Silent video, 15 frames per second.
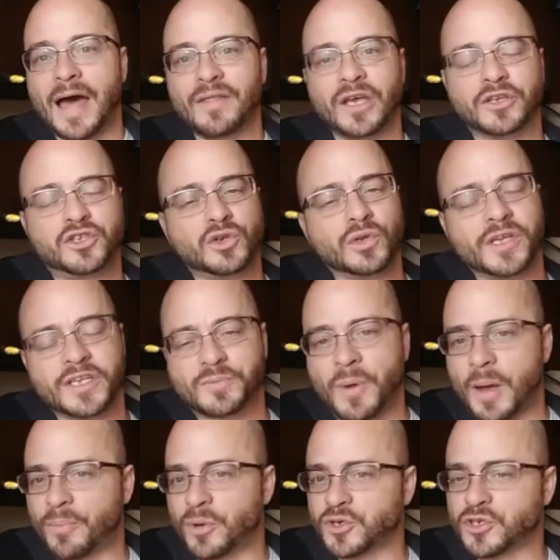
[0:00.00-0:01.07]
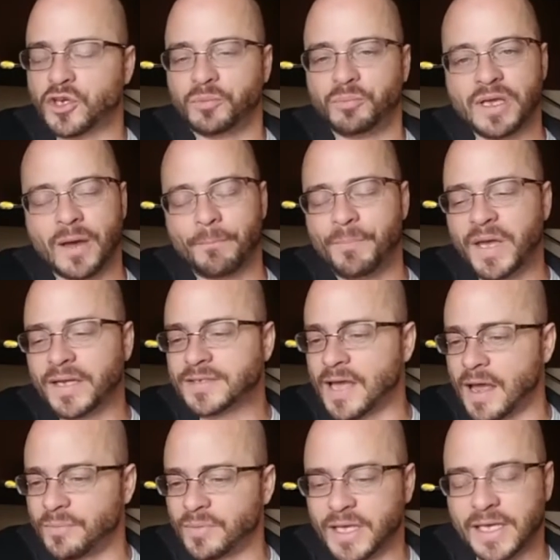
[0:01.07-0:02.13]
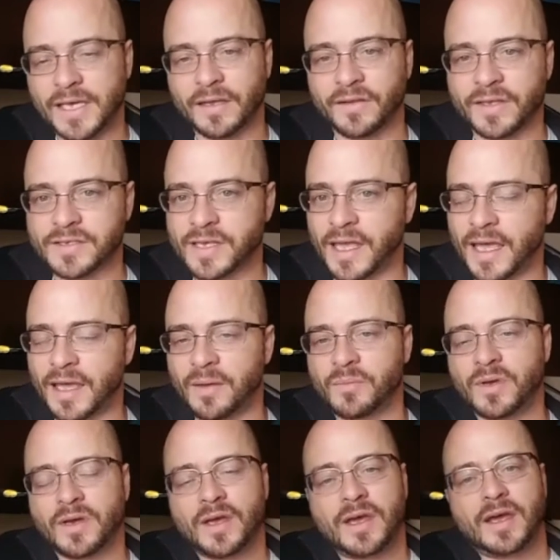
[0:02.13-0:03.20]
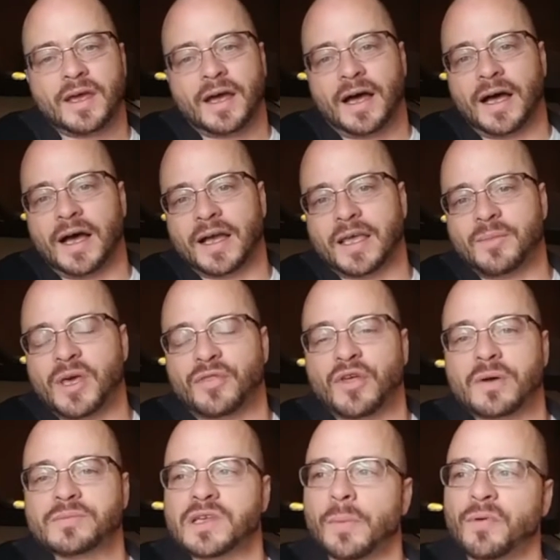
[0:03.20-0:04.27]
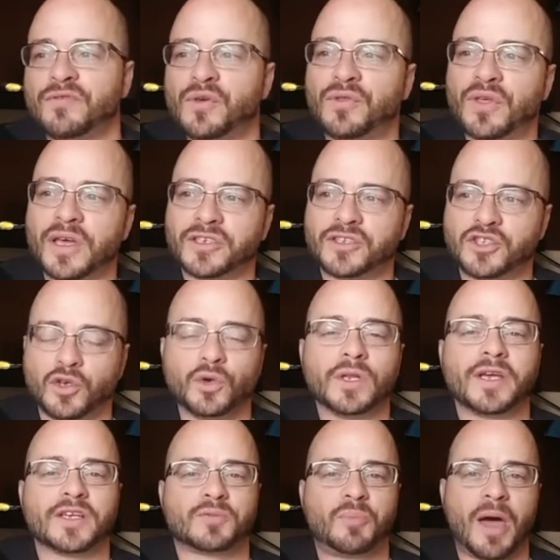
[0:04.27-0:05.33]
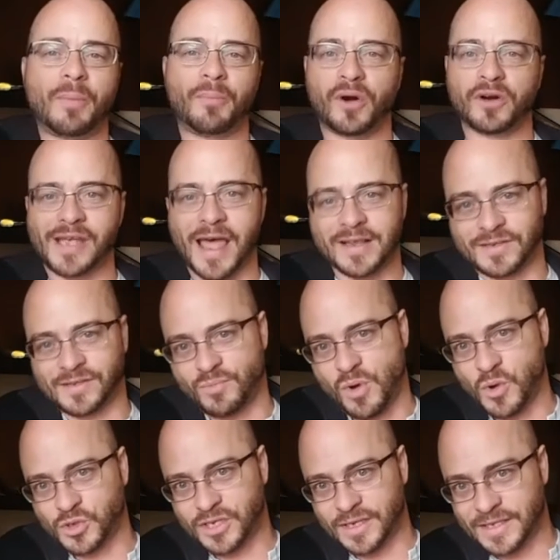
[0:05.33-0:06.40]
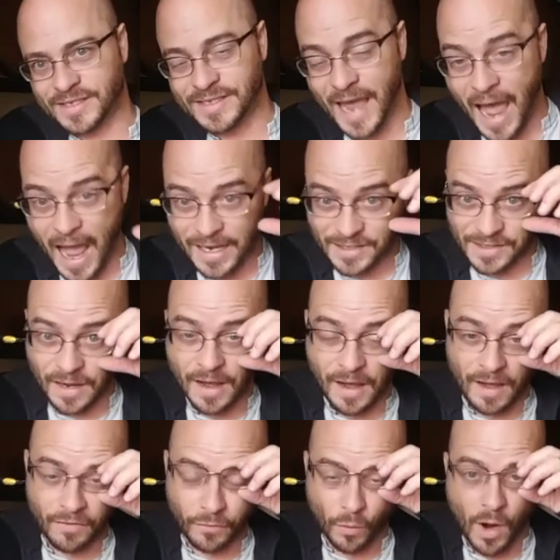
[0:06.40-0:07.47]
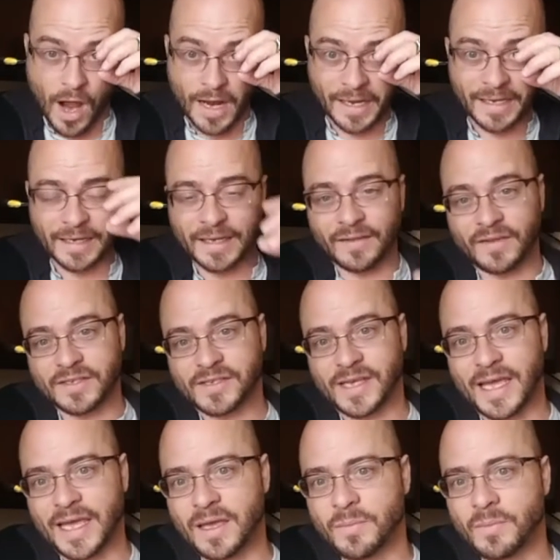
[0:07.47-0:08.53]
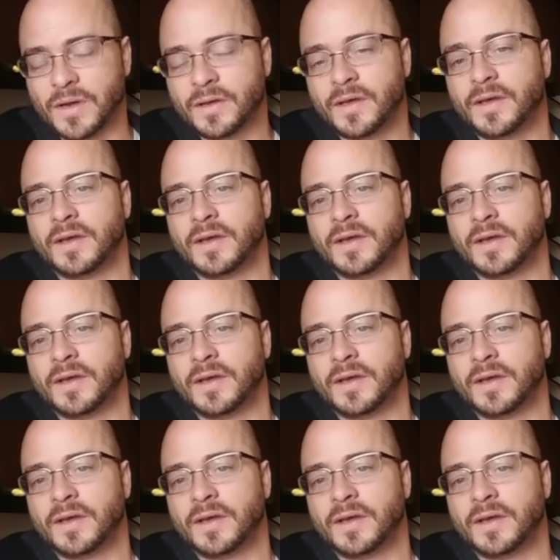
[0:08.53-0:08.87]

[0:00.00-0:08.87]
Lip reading: I think Julius Peppers could be a big-time key in this game. Give me a thumbs up if you think Julius Peppers has the most sacks of Ryan in this game.